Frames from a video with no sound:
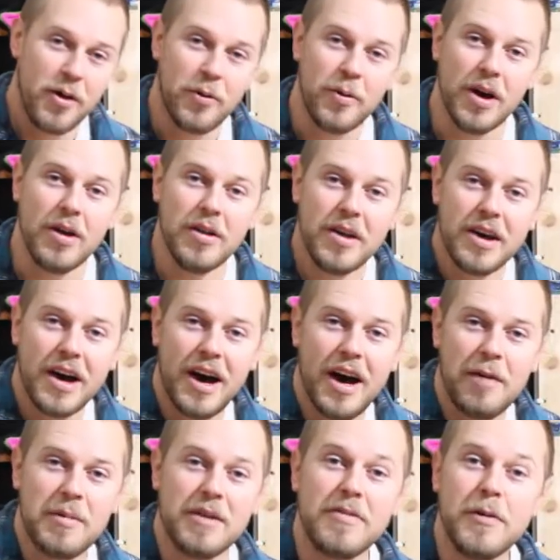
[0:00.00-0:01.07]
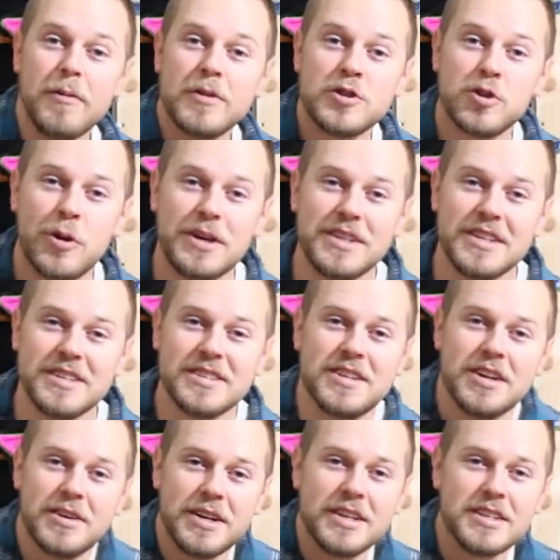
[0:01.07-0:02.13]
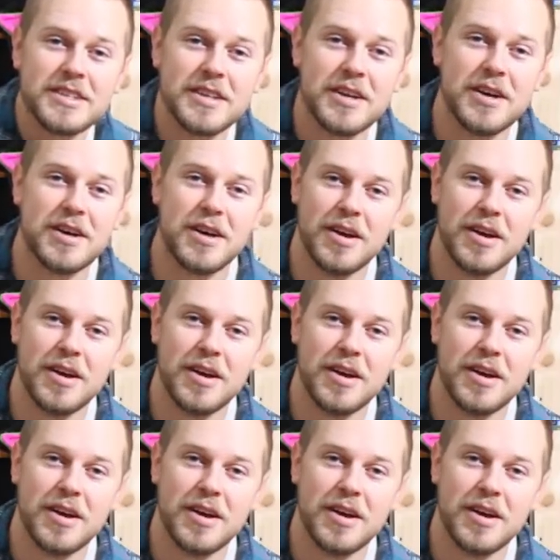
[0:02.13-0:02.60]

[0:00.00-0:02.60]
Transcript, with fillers: Well, um, if you've enjoyed this series,